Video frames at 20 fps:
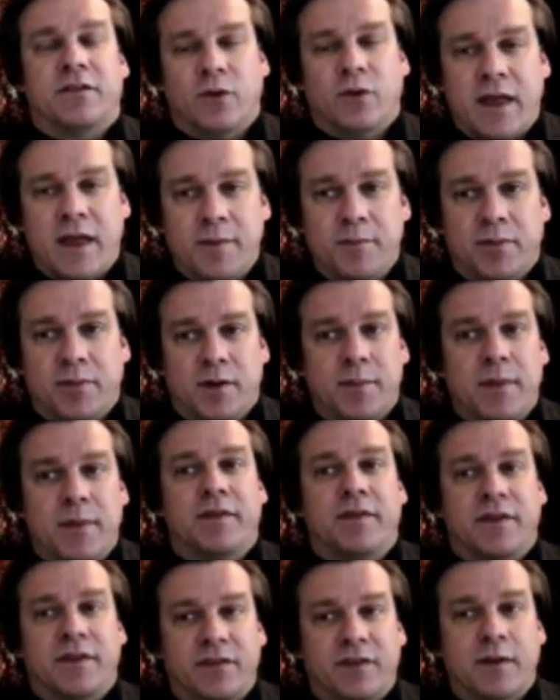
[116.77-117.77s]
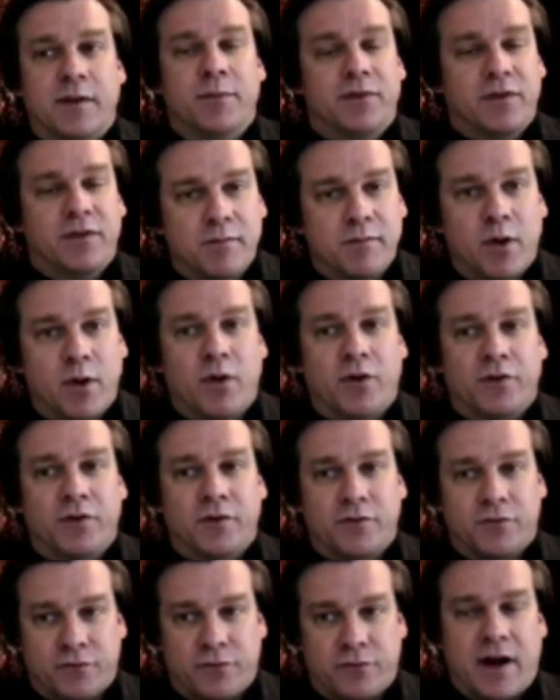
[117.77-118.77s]
to implement the
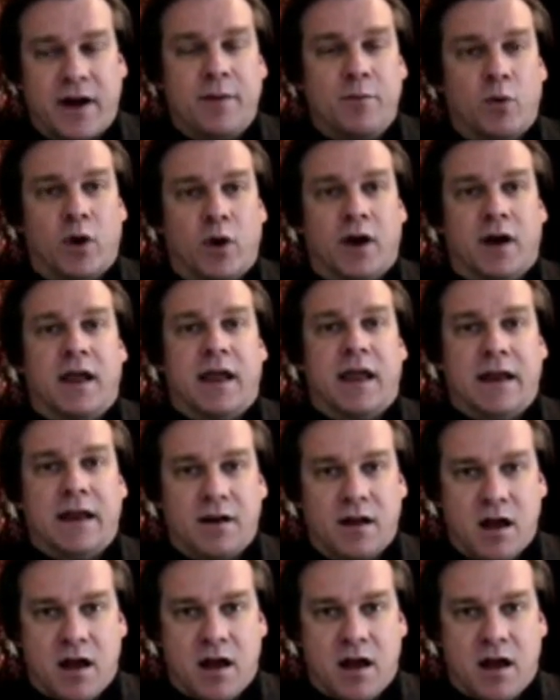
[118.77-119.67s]
Simpson-Bowles framework in